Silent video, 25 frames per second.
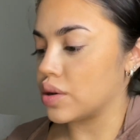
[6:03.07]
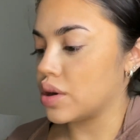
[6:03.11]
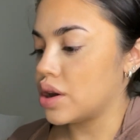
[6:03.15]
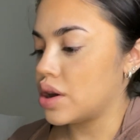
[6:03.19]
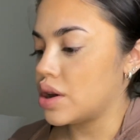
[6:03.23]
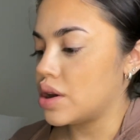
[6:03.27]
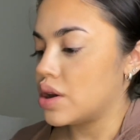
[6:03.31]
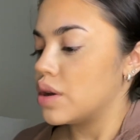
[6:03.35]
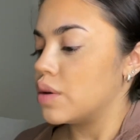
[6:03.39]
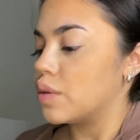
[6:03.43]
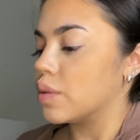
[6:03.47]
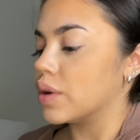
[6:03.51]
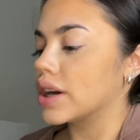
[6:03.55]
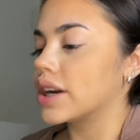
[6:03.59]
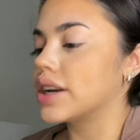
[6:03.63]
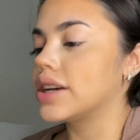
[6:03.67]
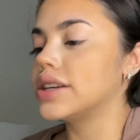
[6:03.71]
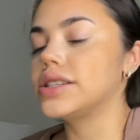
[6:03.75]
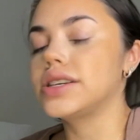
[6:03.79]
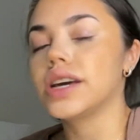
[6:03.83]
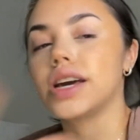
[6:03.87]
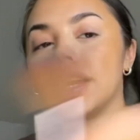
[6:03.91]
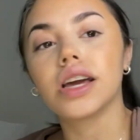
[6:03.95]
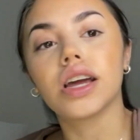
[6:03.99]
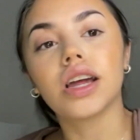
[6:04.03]
we're gonna
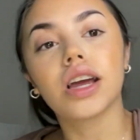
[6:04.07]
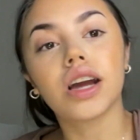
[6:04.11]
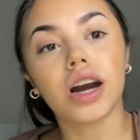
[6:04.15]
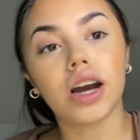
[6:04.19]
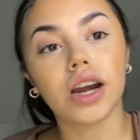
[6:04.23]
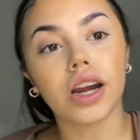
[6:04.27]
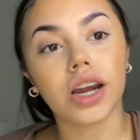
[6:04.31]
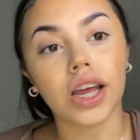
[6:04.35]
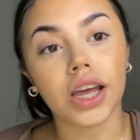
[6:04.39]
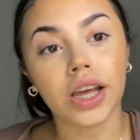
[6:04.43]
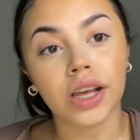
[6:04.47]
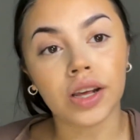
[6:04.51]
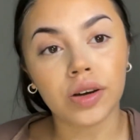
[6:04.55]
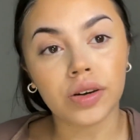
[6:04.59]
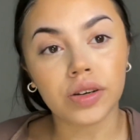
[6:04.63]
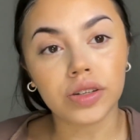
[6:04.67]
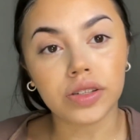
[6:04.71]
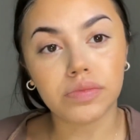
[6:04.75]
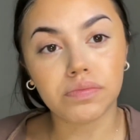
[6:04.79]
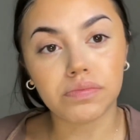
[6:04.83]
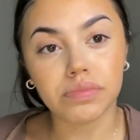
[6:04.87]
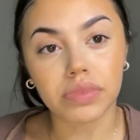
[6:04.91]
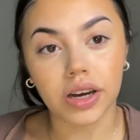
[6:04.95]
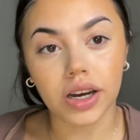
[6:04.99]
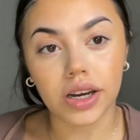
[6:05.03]
take our angled
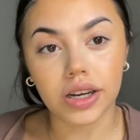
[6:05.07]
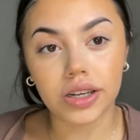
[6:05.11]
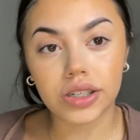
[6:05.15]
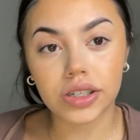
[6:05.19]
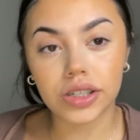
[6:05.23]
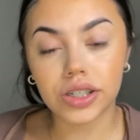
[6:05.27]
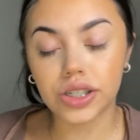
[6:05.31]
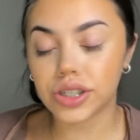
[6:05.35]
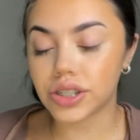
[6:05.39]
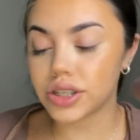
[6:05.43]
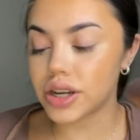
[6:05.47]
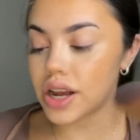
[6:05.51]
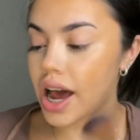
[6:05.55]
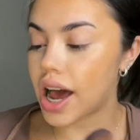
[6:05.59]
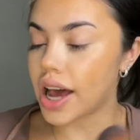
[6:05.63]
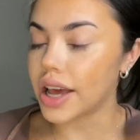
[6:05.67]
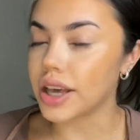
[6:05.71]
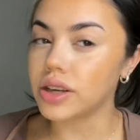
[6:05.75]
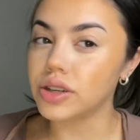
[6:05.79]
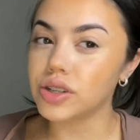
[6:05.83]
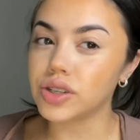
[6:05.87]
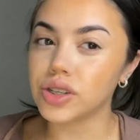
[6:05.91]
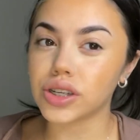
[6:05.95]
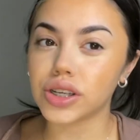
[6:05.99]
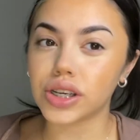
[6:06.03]
brush. I
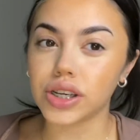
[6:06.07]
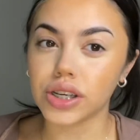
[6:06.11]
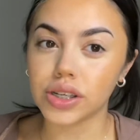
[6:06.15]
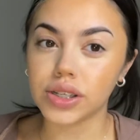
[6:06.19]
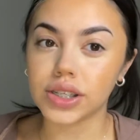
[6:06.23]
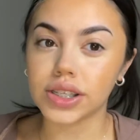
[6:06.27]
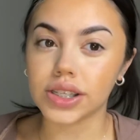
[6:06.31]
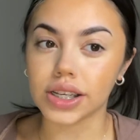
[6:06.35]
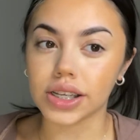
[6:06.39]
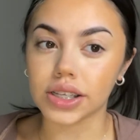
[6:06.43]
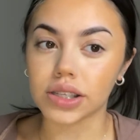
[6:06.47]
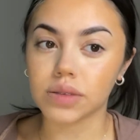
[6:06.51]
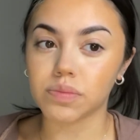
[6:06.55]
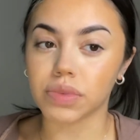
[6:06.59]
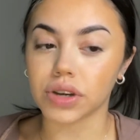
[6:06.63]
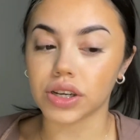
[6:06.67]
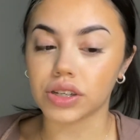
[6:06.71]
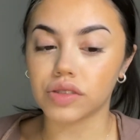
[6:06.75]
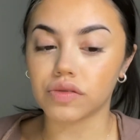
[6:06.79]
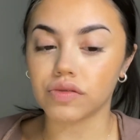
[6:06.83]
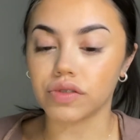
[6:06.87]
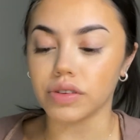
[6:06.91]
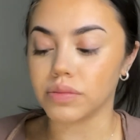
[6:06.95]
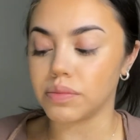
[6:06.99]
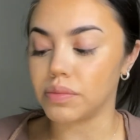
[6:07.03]
usually use this brush
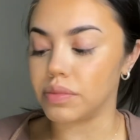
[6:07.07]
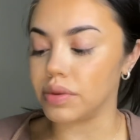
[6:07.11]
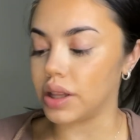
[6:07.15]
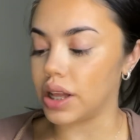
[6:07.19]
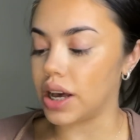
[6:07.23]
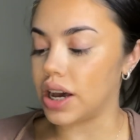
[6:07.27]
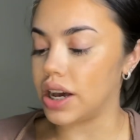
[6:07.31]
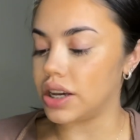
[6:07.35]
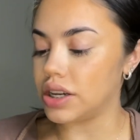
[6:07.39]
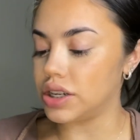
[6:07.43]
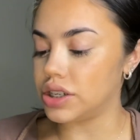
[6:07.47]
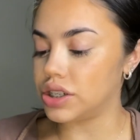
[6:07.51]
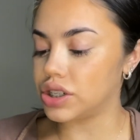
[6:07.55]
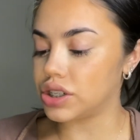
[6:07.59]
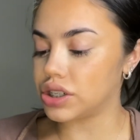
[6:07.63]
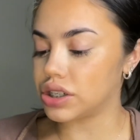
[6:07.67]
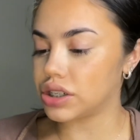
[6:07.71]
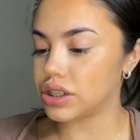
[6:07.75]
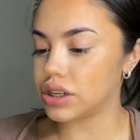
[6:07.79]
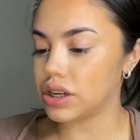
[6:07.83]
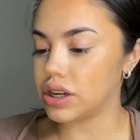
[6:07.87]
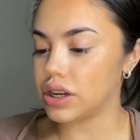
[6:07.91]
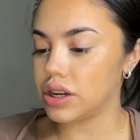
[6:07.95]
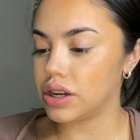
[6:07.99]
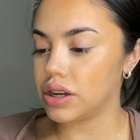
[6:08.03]
for blush.
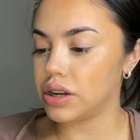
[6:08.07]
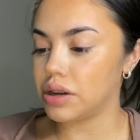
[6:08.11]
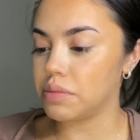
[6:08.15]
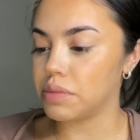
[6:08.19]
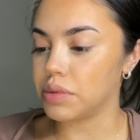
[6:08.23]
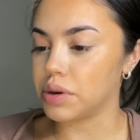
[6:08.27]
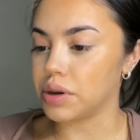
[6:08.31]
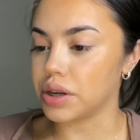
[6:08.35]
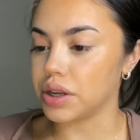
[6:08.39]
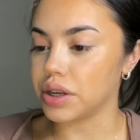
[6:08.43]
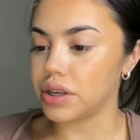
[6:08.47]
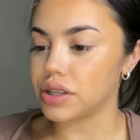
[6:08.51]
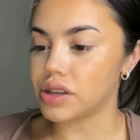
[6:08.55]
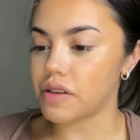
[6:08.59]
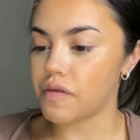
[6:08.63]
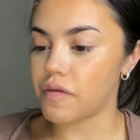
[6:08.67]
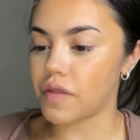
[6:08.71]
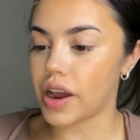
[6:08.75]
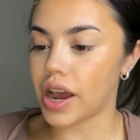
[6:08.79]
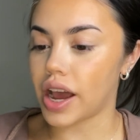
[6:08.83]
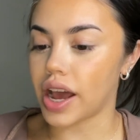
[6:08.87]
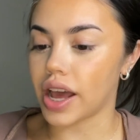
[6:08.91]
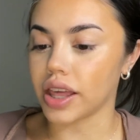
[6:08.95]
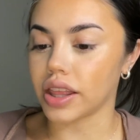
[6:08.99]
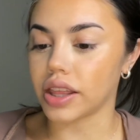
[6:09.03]
We're gonna use it for
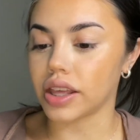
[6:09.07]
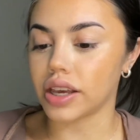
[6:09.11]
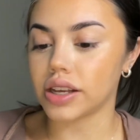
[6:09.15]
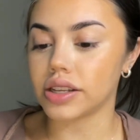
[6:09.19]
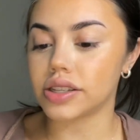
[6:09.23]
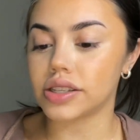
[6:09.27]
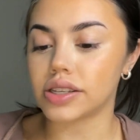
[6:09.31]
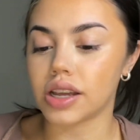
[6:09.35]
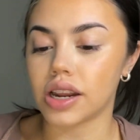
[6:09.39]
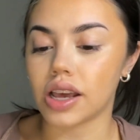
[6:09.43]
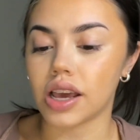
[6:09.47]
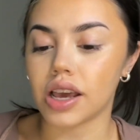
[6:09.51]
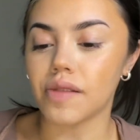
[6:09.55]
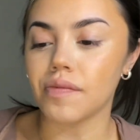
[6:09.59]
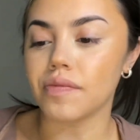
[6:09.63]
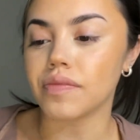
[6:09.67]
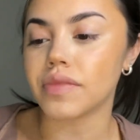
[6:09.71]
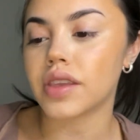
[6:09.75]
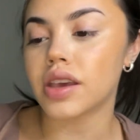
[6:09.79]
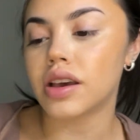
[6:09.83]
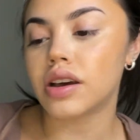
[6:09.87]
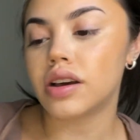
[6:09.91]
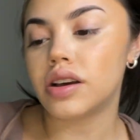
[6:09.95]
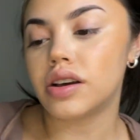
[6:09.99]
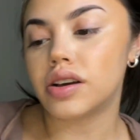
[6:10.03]
highlight today.
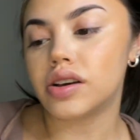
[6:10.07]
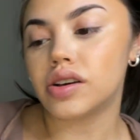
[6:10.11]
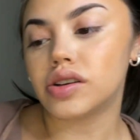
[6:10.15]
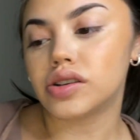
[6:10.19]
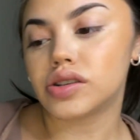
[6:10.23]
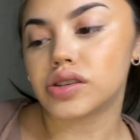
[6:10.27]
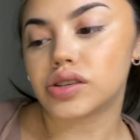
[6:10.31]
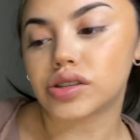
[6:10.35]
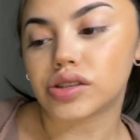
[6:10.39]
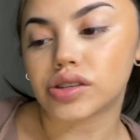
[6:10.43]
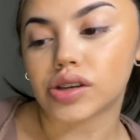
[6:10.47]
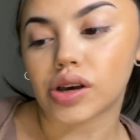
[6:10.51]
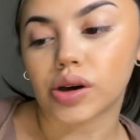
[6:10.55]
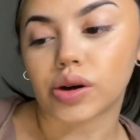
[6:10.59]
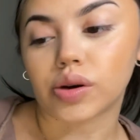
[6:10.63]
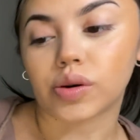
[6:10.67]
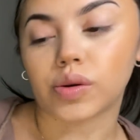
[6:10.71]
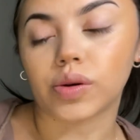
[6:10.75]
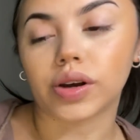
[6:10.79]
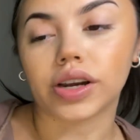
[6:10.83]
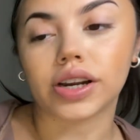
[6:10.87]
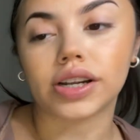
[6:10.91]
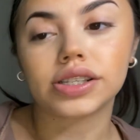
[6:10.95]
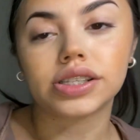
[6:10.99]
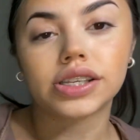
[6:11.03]
So we're
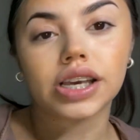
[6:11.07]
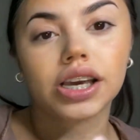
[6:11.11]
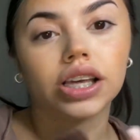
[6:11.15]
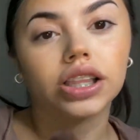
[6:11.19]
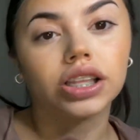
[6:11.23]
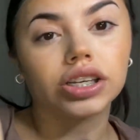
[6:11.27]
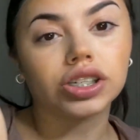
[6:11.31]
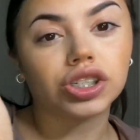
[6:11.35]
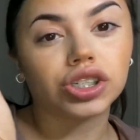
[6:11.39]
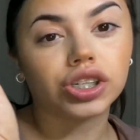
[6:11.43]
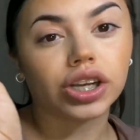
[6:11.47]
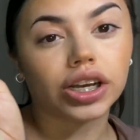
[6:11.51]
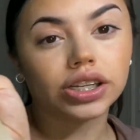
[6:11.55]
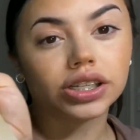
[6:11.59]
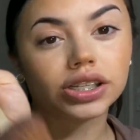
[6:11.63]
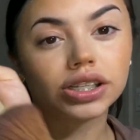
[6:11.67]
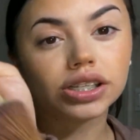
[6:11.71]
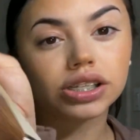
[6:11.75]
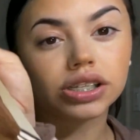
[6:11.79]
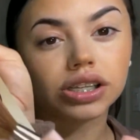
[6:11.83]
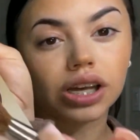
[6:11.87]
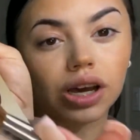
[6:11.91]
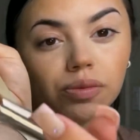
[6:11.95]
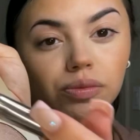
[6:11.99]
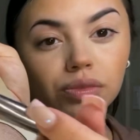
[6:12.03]
gonna take the shade
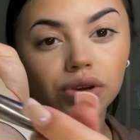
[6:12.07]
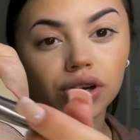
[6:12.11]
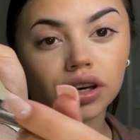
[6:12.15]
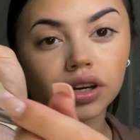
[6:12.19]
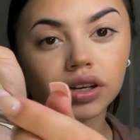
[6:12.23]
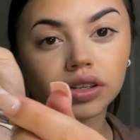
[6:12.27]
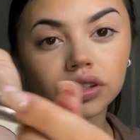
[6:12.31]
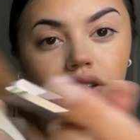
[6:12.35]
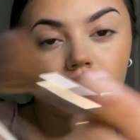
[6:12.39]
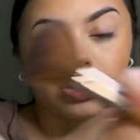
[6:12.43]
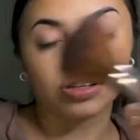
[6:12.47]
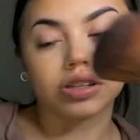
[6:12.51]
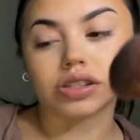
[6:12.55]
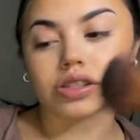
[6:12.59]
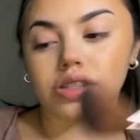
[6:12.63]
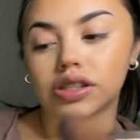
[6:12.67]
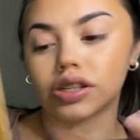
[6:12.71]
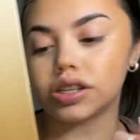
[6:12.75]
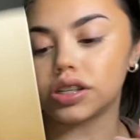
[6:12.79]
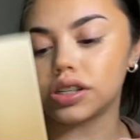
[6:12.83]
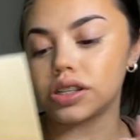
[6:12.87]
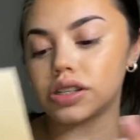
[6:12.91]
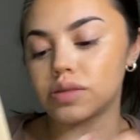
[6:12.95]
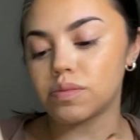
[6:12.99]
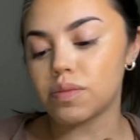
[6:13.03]
Summer. So this
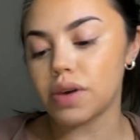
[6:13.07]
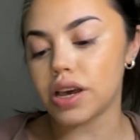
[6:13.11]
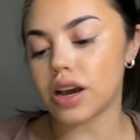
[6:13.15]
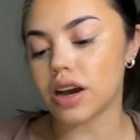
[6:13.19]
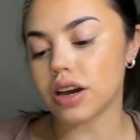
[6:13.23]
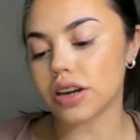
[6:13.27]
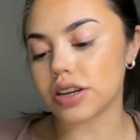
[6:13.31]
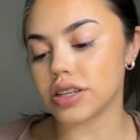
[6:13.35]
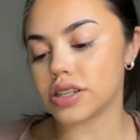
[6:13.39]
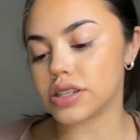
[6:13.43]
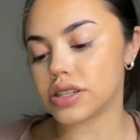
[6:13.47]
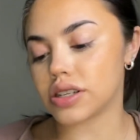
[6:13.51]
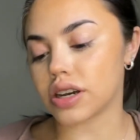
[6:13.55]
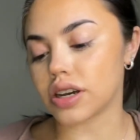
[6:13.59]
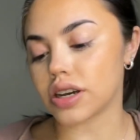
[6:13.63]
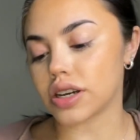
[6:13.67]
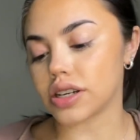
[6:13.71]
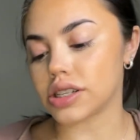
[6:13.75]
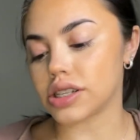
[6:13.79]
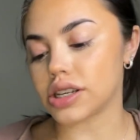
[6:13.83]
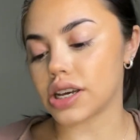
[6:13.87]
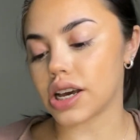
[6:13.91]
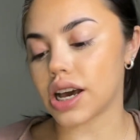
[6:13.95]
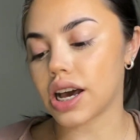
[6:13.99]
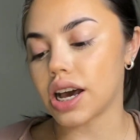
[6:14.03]
is my
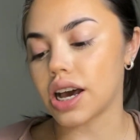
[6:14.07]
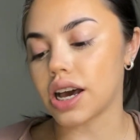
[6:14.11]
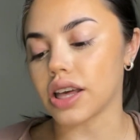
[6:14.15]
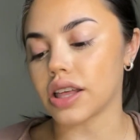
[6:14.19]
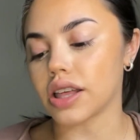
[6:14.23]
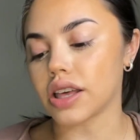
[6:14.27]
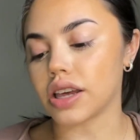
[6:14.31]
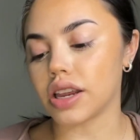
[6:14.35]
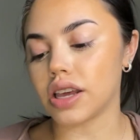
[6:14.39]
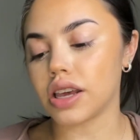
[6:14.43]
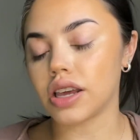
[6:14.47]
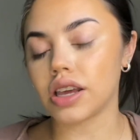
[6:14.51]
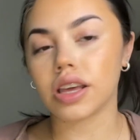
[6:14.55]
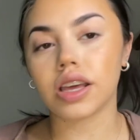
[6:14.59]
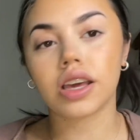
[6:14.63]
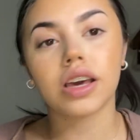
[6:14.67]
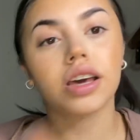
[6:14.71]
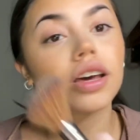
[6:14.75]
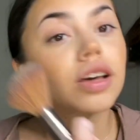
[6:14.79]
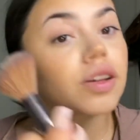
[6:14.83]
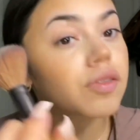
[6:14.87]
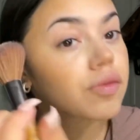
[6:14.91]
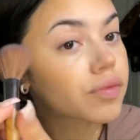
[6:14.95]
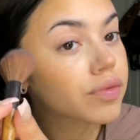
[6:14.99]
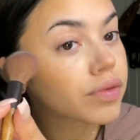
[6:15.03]
Anastasia highlighting kit.
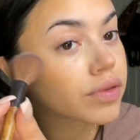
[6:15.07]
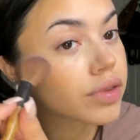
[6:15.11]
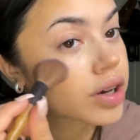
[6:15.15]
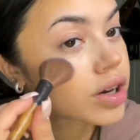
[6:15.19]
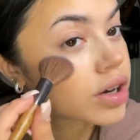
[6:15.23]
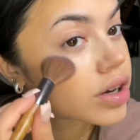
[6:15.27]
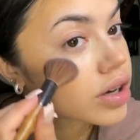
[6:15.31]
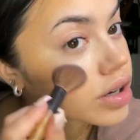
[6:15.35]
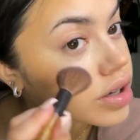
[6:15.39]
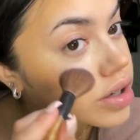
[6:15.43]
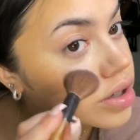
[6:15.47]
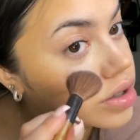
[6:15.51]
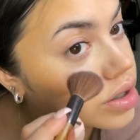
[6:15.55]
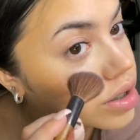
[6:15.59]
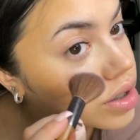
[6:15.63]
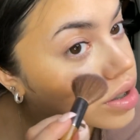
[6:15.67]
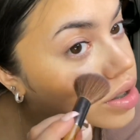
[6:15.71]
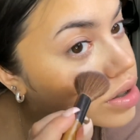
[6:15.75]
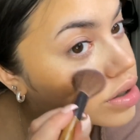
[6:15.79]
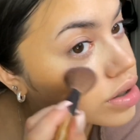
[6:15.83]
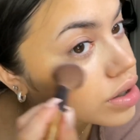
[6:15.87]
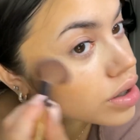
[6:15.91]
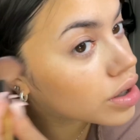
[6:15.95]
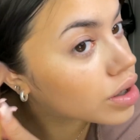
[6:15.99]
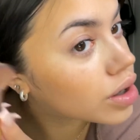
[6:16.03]
So you're just
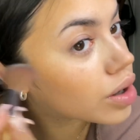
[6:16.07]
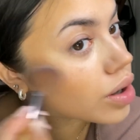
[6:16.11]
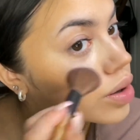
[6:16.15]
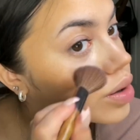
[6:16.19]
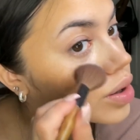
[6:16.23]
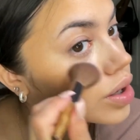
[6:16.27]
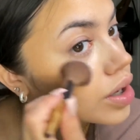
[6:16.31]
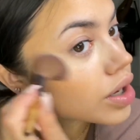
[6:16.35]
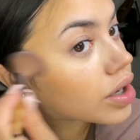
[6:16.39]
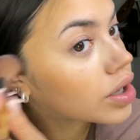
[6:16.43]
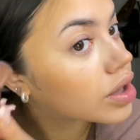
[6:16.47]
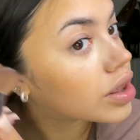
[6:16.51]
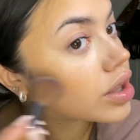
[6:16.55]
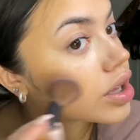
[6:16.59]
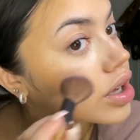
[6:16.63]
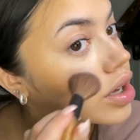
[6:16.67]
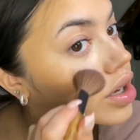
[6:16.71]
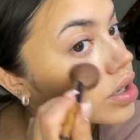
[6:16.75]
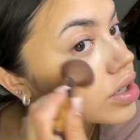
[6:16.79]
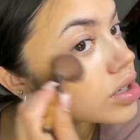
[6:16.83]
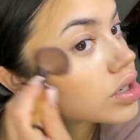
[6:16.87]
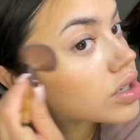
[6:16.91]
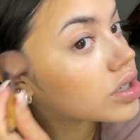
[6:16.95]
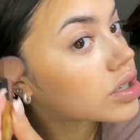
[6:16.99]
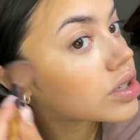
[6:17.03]
gonna go like this.